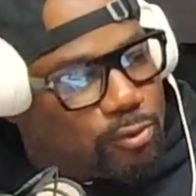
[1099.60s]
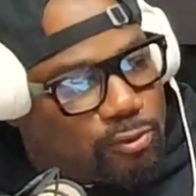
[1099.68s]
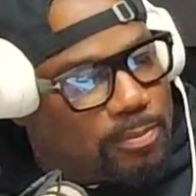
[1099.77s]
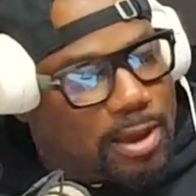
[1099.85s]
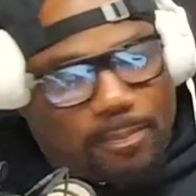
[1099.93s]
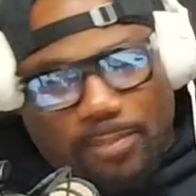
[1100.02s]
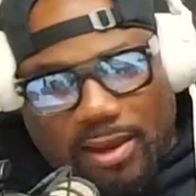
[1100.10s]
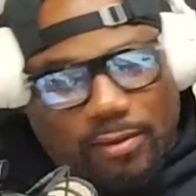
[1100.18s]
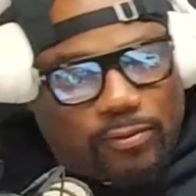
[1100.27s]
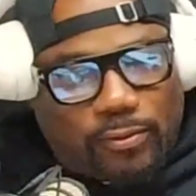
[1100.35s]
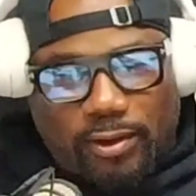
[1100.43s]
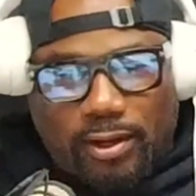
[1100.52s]
was my
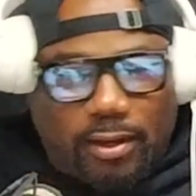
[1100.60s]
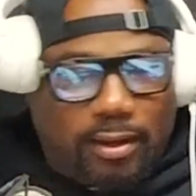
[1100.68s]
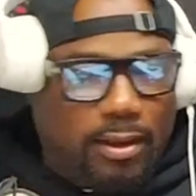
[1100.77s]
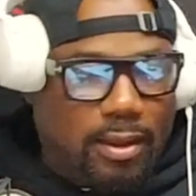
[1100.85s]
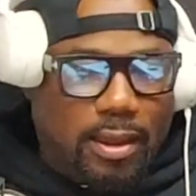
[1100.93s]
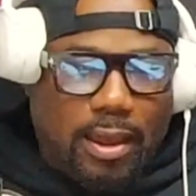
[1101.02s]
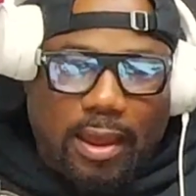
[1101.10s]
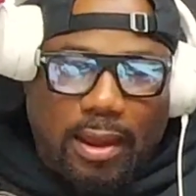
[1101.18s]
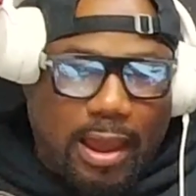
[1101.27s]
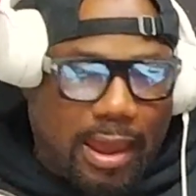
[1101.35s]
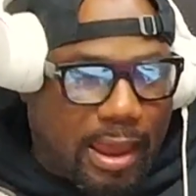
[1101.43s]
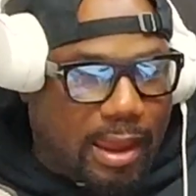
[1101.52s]
best friend. And
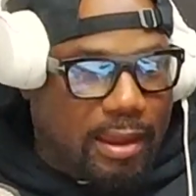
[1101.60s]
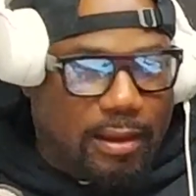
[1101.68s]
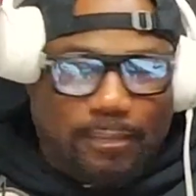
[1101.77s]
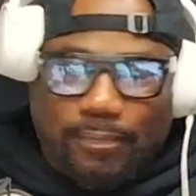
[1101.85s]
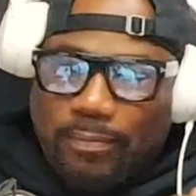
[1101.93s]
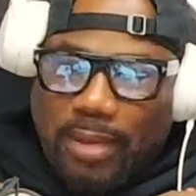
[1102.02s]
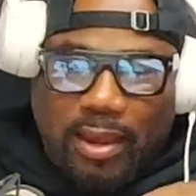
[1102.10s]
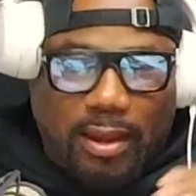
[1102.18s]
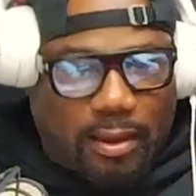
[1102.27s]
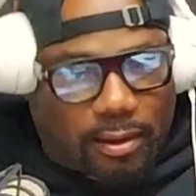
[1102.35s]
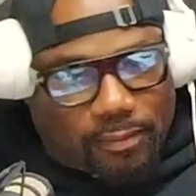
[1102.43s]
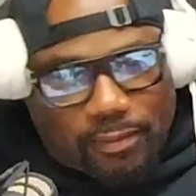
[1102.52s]
I had,
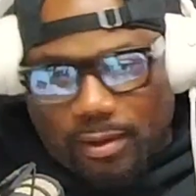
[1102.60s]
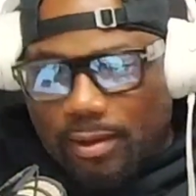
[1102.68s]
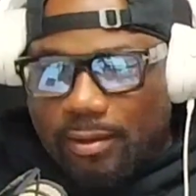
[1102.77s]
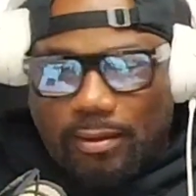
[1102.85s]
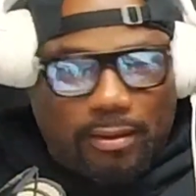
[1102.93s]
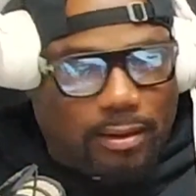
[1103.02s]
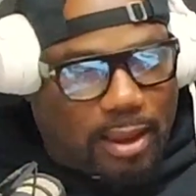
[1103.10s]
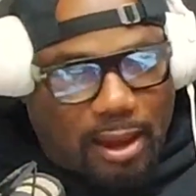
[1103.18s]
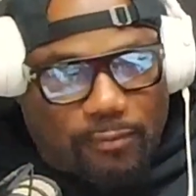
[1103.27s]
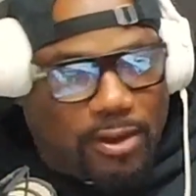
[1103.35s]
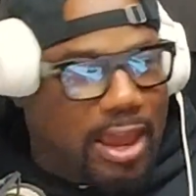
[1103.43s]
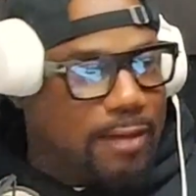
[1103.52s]

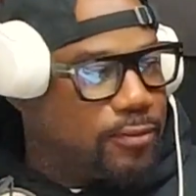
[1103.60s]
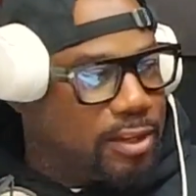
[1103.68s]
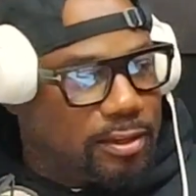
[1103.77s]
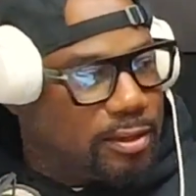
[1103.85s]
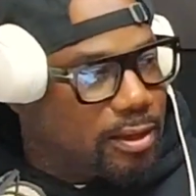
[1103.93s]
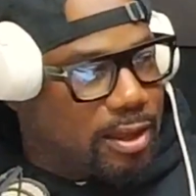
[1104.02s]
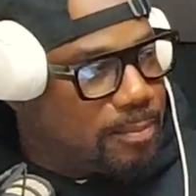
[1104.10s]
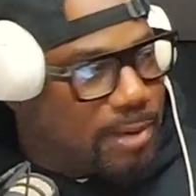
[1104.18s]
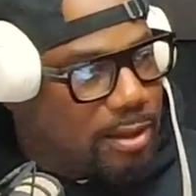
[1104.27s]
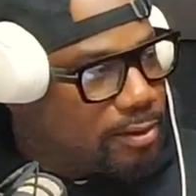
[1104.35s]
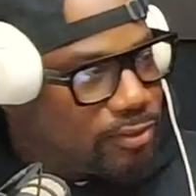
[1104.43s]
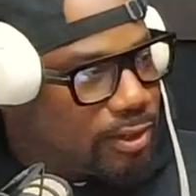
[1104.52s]
every athlete to come
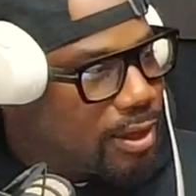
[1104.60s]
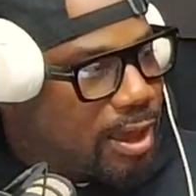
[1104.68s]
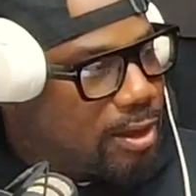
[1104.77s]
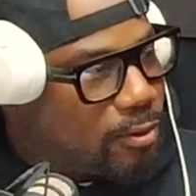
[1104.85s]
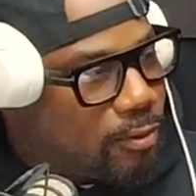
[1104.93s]
out of Chicago.